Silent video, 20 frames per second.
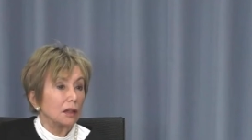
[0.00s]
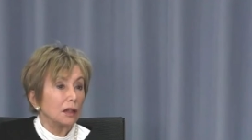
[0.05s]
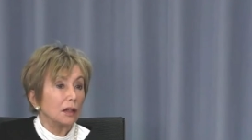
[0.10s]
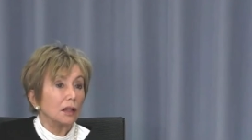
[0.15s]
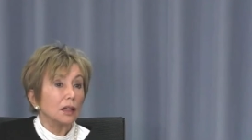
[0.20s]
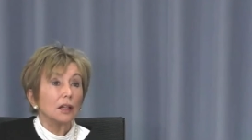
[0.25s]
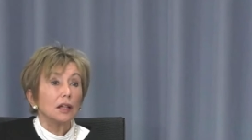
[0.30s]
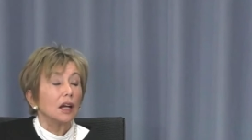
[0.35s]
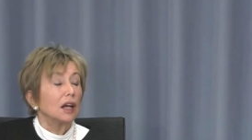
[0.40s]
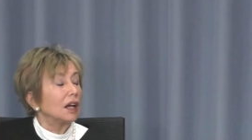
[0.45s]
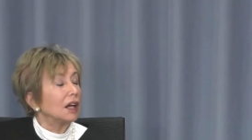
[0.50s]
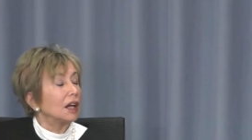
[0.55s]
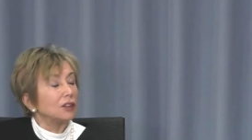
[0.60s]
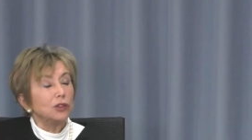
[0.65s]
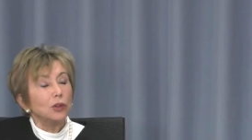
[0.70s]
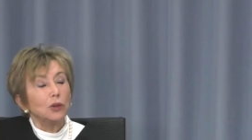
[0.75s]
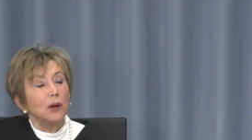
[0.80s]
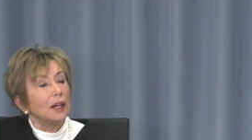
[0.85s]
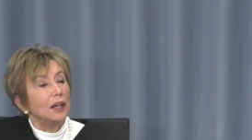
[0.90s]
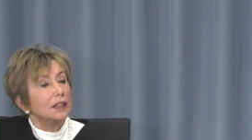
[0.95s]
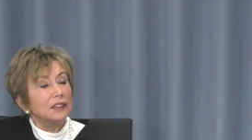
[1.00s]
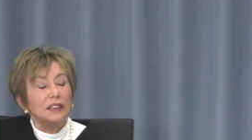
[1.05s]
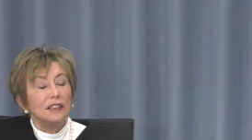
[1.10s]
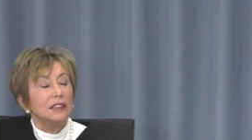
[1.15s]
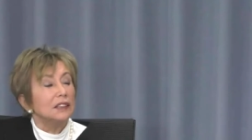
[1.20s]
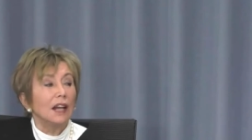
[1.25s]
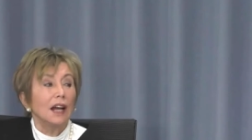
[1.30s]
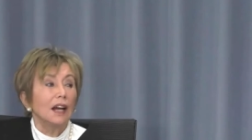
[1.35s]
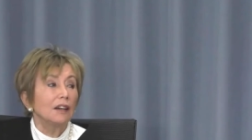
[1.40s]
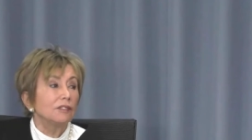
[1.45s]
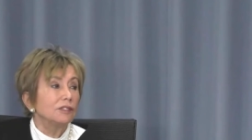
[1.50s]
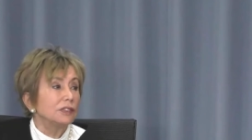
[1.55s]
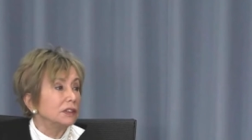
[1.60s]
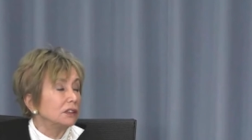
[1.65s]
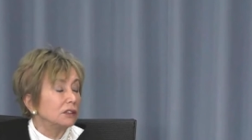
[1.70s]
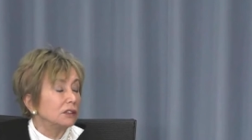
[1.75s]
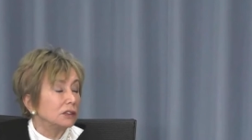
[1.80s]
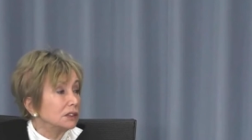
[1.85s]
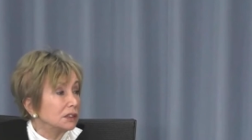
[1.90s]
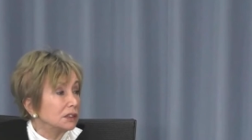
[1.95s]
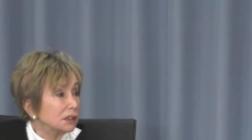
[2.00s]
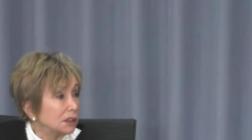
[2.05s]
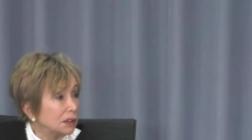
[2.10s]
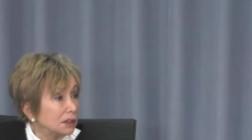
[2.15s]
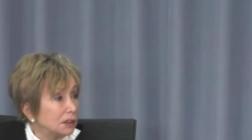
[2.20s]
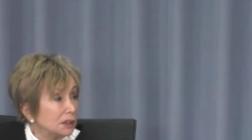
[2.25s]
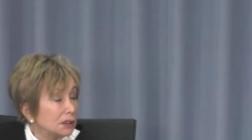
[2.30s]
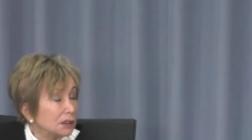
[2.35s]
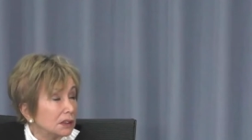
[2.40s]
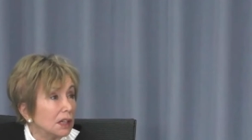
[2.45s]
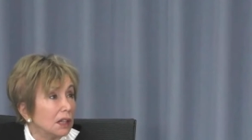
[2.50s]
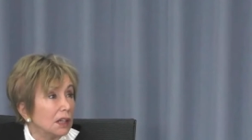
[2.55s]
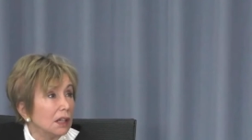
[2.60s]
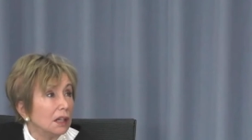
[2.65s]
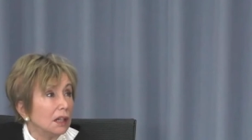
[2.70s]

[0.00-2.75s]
Uh, no, I didn't have any concerns.